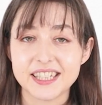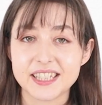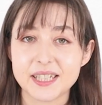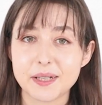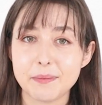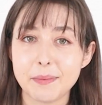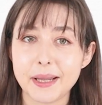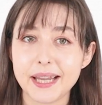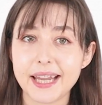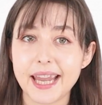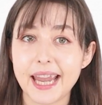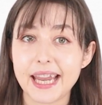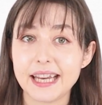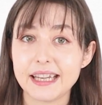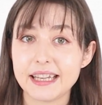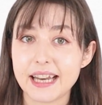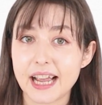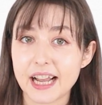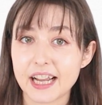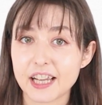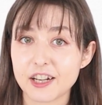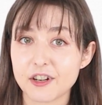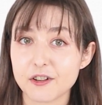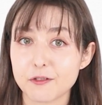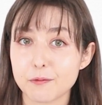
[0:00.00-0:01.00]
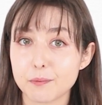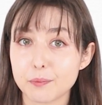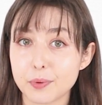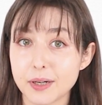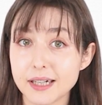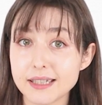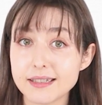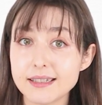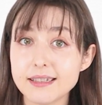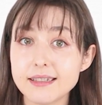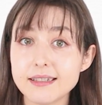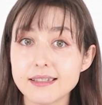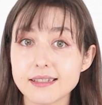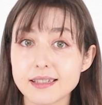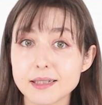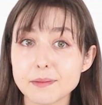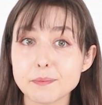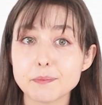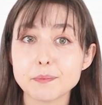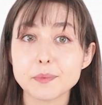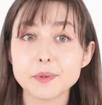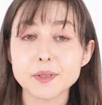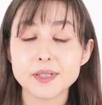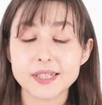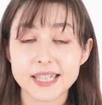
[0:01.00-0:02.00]
To make a negative present
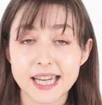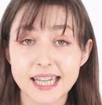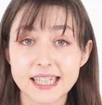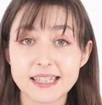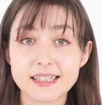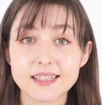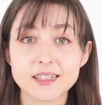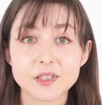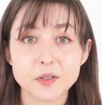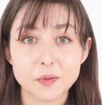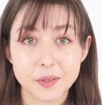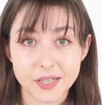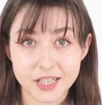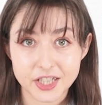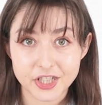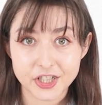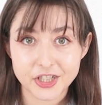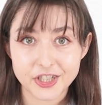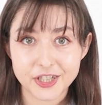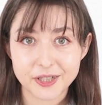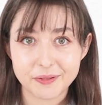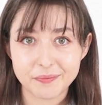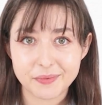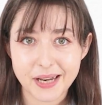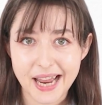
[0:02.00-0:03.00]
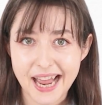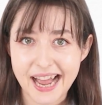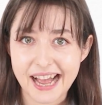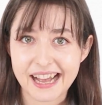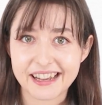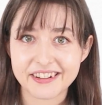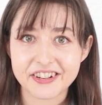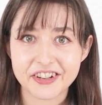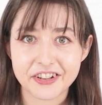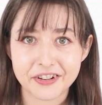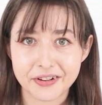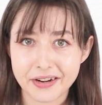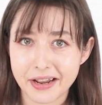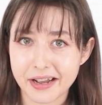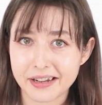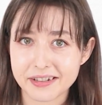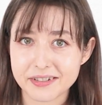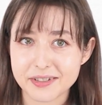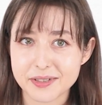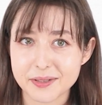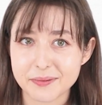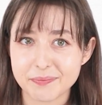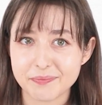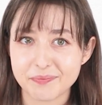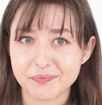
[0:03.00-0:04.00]
simple tense question, add
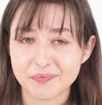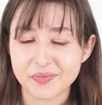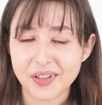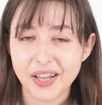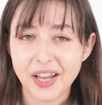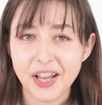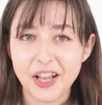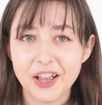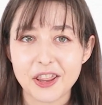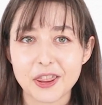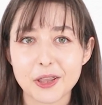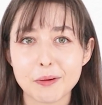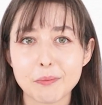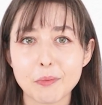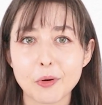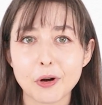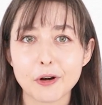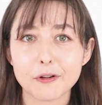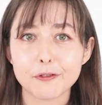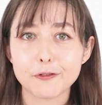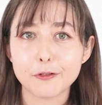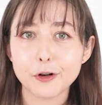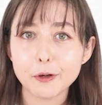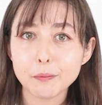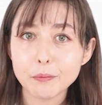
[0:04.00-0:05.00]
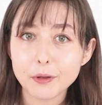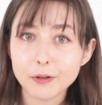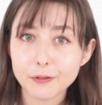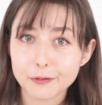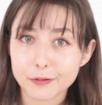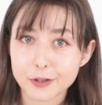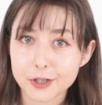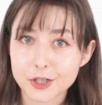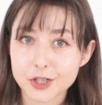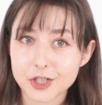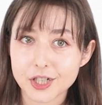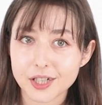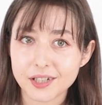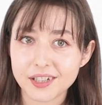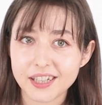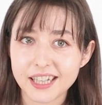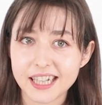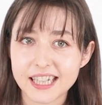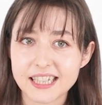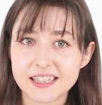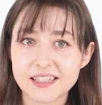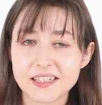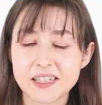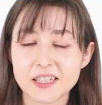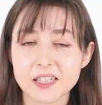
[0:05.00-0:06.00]
not. The more formal version
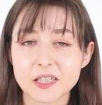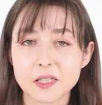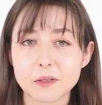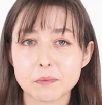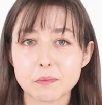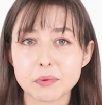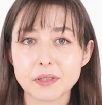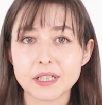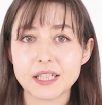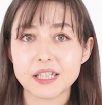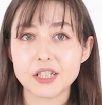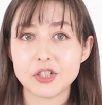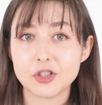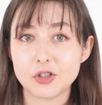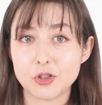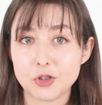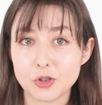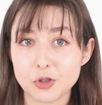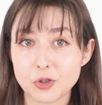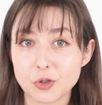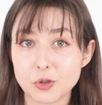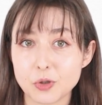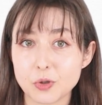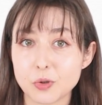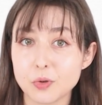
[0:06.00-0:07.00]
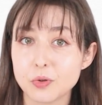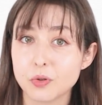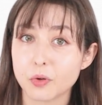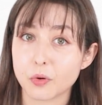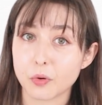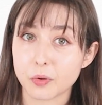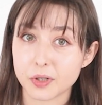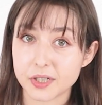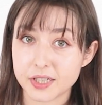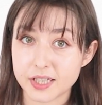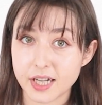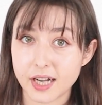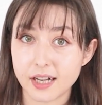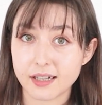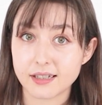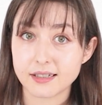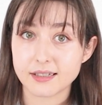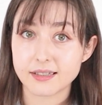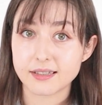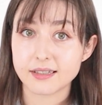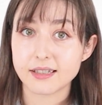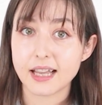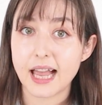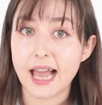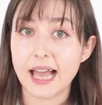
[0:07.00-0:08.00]
is to split do or
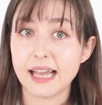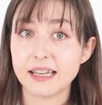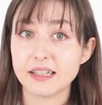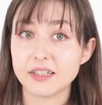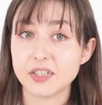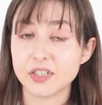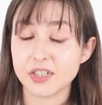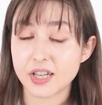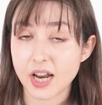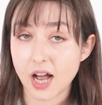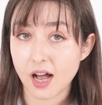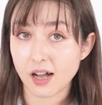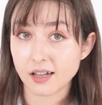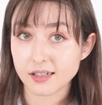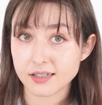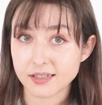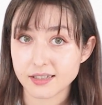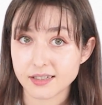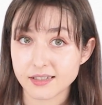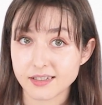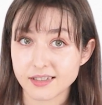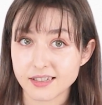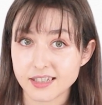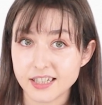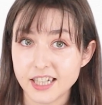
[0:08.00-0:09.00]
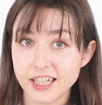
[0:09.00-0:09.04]
does and not.